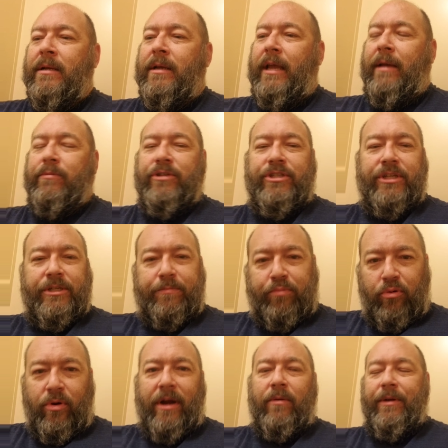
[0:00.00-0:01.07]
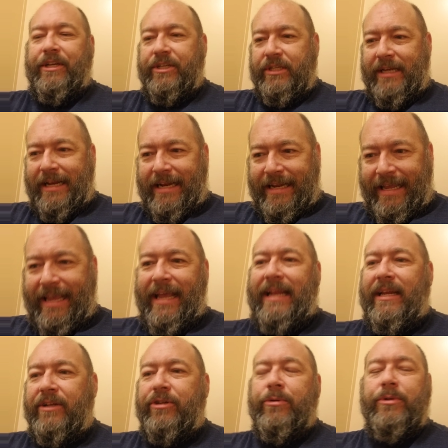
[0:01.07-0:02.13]
It was just prayer. We just needed to get
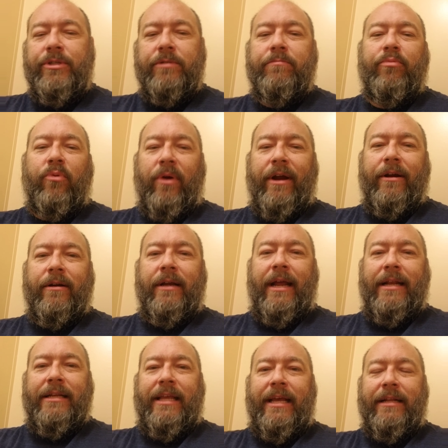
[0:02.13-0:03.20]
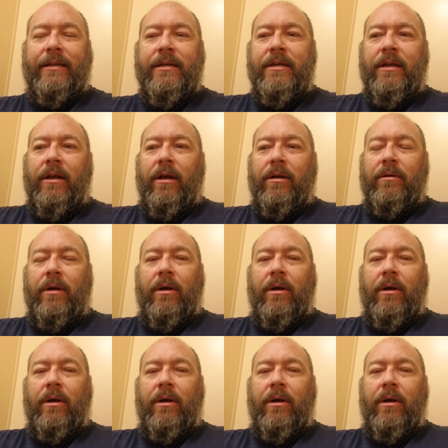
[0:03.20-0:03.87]
into some prayer and get a,